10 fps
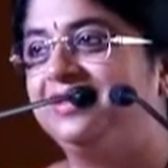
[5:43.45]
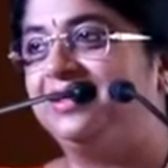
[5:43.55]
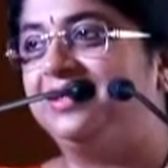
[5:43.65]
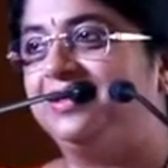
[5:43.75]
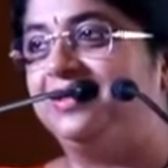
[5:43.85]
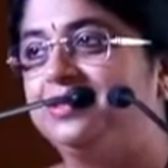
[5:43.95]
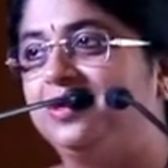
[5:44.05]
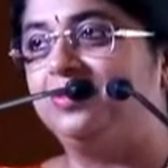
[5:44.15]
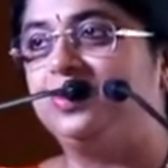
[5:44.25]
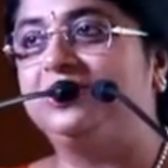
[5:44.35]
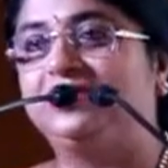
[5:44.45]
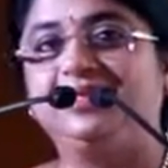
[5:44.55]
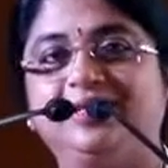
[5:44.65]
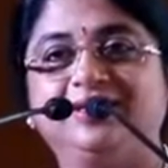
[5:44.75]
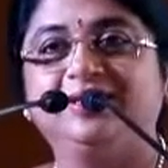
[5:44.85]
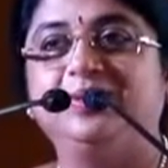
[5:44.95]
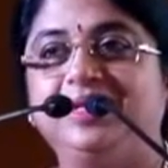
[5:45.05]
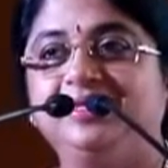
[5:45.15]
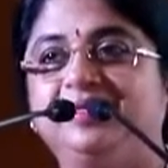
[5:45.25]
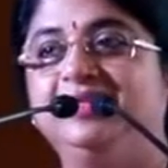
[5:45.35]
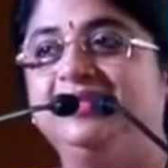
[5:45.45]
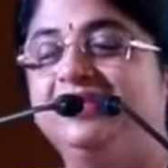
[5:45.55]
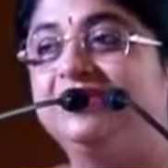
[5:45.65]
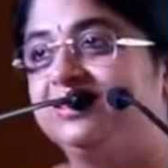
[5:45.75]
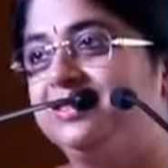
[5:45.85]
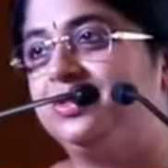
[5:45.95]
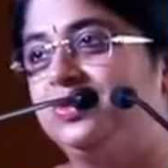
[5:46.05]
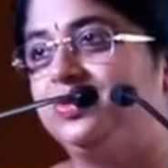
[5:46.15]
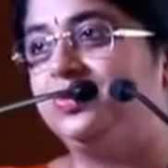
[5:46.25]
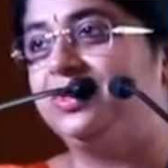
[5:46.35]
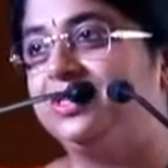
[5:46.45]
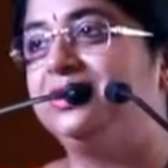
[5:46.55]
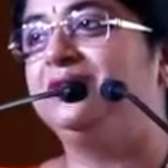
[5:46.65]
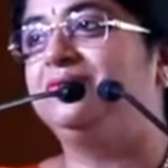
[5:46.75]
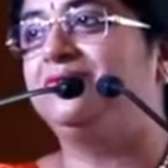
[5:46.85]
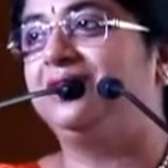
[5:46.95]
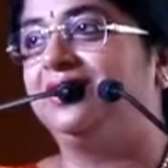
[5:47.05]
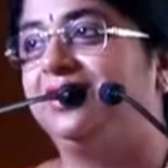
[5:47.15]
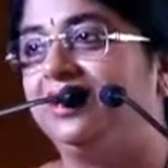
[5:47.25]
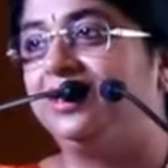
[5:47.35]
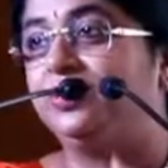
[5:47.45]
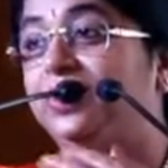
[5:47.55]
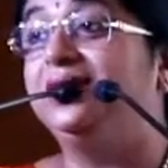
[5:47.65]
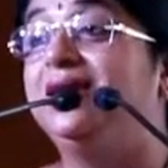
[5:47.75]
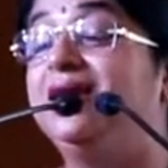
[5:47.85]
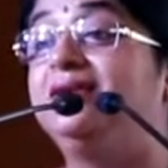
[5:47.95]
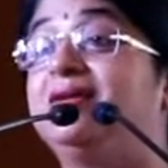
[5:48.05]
Uh, it's almost taken 23 years to achieve uh, 28